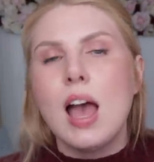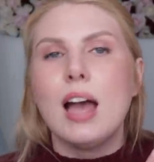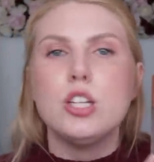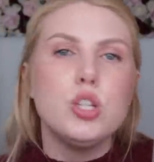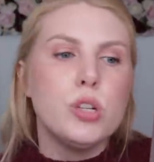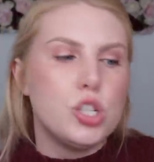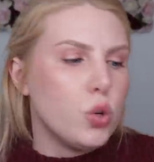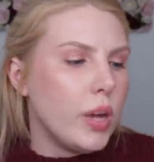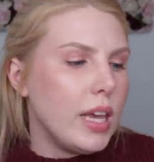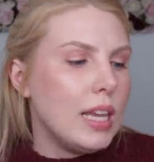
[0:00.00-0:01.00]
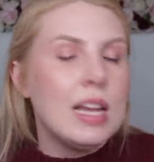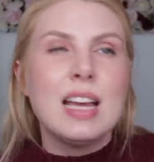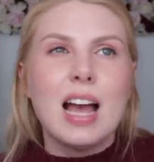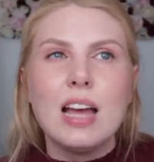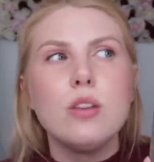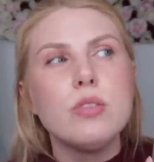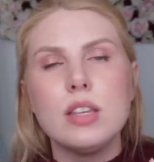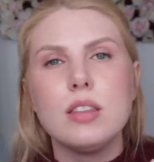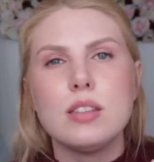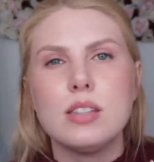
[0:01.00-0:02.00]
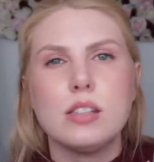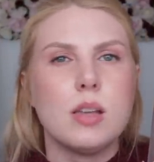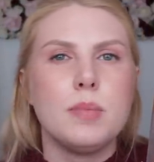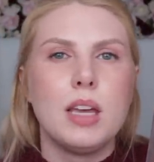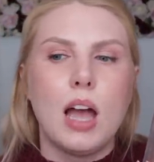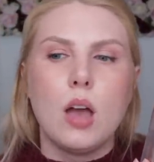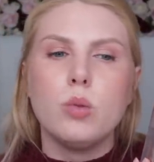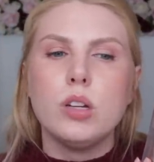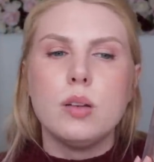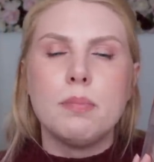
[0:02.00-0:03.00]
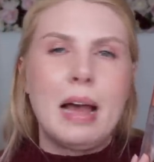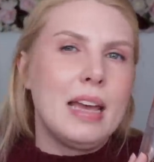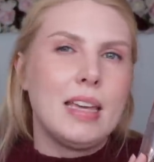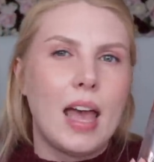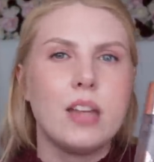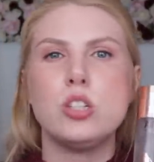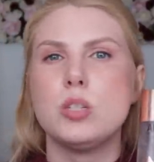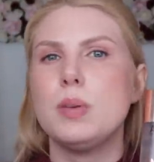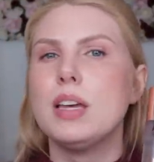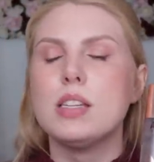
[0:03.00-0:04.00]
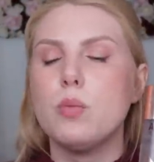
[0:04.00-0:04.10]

I do enjoy it. I don't think this is something I would buy again just because